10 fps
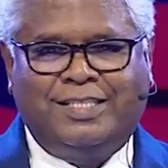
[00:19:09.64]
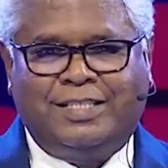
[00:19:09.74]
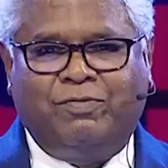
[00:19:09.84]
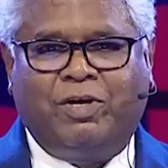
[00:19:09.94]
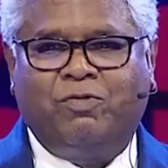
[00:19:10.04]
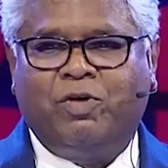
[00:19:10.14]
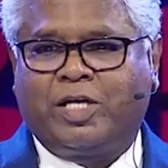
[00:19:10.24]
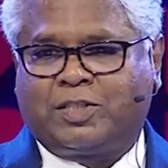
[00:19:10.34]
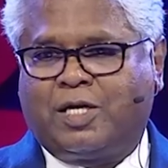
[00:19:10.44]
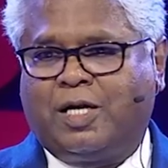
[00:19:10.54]
See, we give you
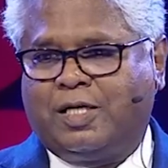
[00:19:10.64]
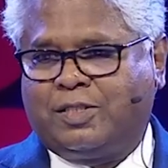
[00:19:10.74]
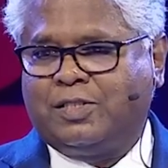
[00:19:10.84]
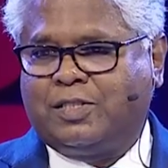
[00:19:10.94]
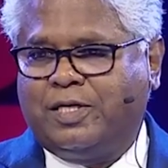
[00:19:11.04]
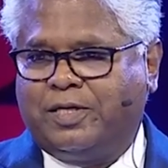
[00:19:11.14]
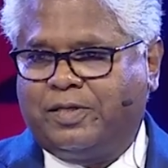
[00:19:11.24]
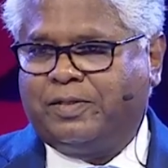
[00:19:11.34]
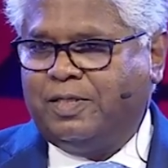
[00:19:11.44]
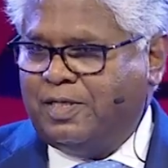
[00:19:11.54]
extra lessons here.
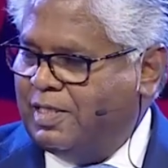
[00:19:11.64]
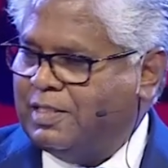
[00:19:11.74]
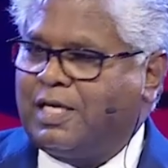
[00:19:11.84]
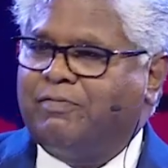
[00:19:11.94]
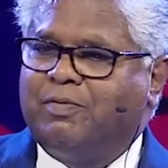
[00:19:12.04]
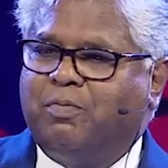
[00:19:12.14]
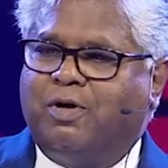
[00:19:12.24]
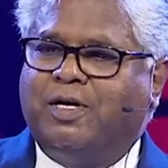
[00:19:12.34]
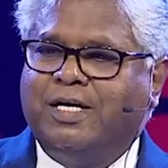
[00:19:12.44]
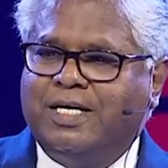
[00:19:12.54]
Seven,
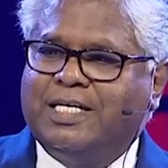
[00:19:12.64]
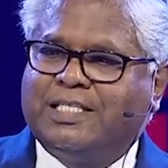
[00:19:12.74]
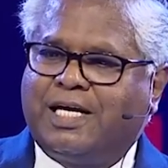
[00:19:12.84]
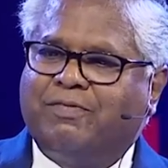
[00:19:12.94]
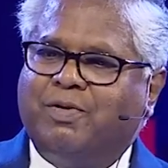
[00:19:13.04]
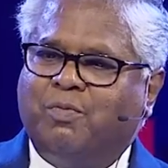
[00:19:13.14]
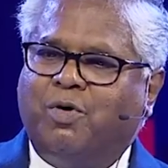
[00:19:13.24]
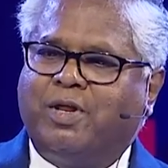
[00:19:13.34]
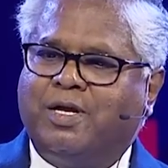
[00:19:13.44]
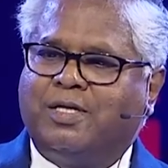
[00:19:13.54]
seven
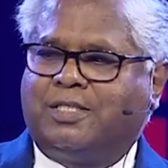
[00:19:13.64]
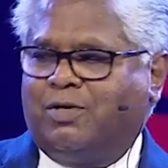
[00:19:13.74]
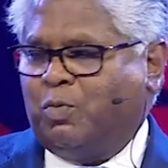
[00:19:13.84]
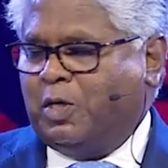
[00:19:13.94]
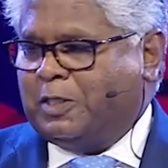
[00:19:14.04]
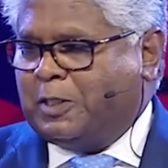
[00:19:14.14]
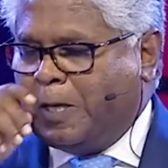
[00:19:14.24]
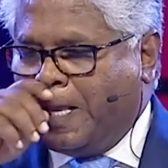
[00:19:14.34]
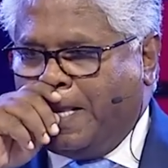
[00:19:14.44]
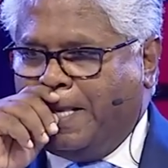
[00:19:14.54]
more years he works.
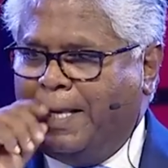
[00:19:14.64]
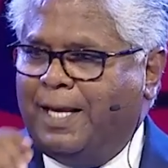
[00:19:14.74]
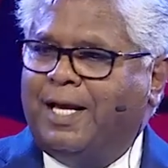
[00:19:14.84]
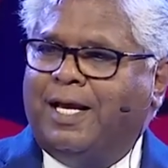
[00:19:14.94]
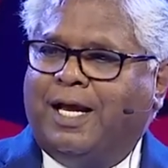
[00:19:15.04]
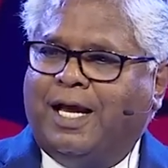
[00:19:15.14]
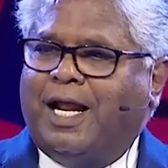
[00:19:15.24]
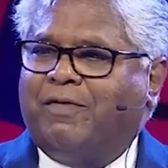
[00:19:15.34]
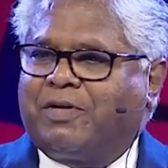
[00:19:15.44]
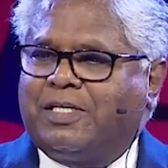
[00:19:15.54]
And
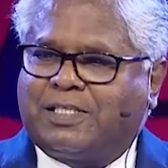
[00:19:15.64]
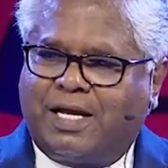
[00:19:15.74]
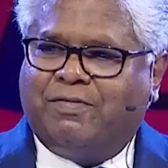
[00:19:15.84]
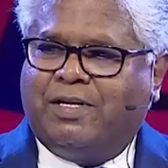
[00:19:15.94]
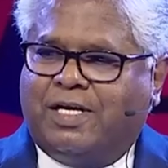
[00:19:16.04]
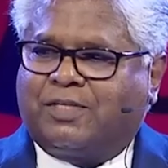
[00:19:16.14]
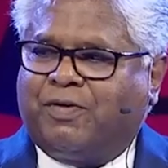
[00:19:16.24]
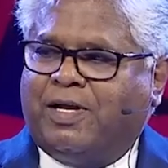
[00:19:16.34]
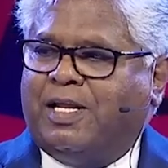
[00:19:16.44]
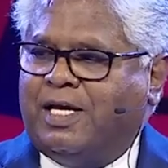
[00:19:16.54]
after seven years,
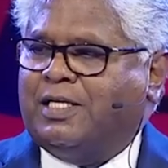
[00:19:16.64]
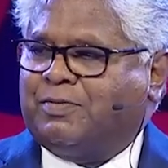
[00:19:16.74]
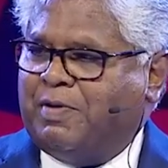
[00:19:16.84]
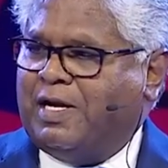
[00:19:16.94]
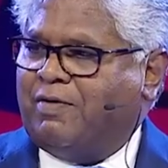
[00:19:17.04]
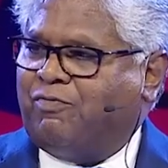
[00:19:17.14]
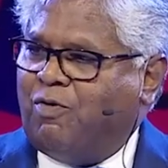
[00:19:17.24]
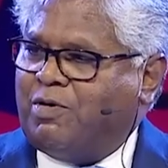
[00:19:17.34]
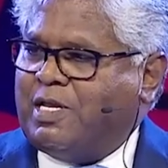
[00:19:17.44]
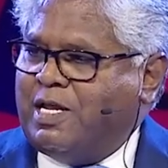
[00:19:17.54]
finally he gets married.
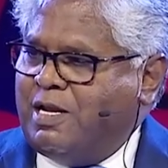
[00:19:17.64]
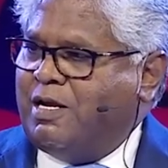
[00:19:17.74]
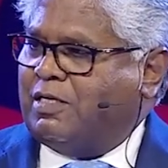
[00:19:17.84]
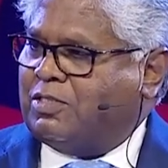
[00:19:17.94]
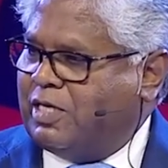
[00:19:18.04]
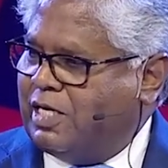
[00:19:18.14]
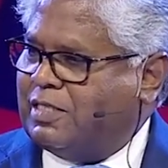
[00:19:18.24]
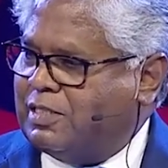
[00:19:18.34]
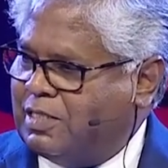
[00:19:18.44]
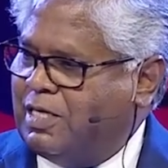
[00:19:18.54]
fourteen years to get
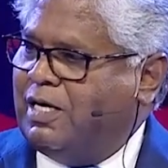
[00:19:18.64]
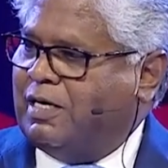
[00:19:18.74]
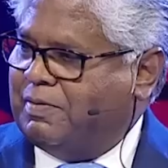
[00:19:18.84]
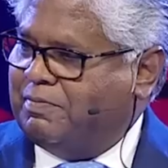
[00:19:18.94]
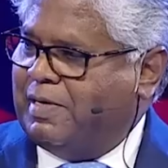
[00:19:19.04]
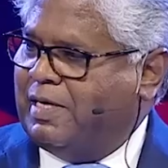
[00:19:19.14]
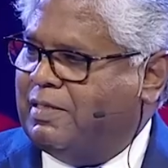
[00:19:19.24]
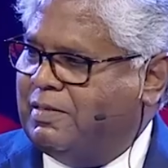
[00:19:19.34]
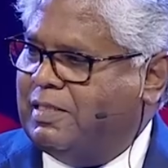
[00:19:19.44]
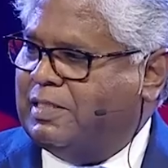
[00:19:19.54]
this girl. My
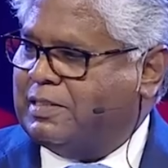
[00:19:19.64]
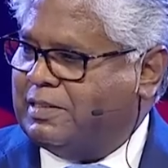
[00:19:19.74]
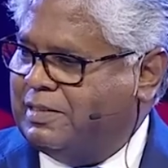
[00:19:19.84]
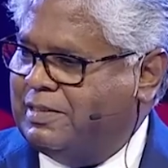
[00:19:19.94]
goodness.